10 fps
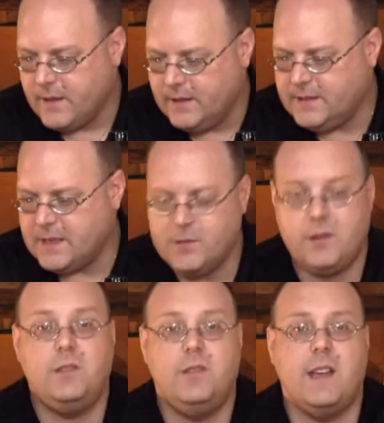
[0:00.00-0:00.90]
At least that's
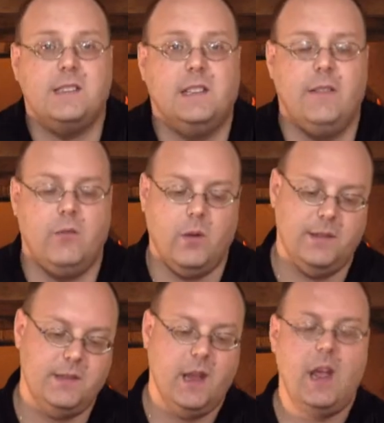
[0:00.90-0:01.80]
what the 2011
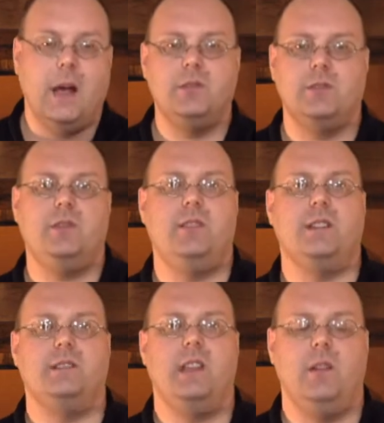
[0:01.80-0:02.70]
was. I'm sure
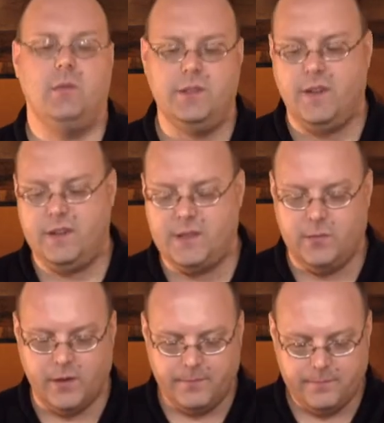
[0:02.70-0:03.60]
2010 was very
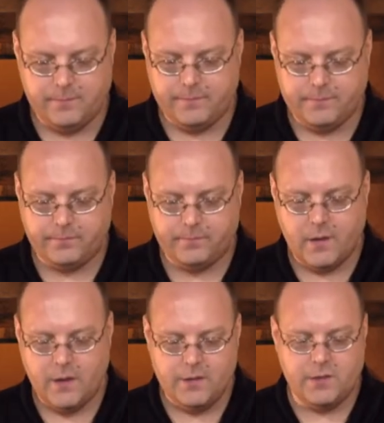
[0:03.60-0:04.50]
similar.
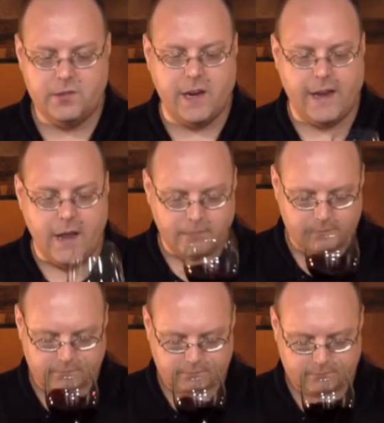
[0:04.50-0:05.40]
So let's check it out.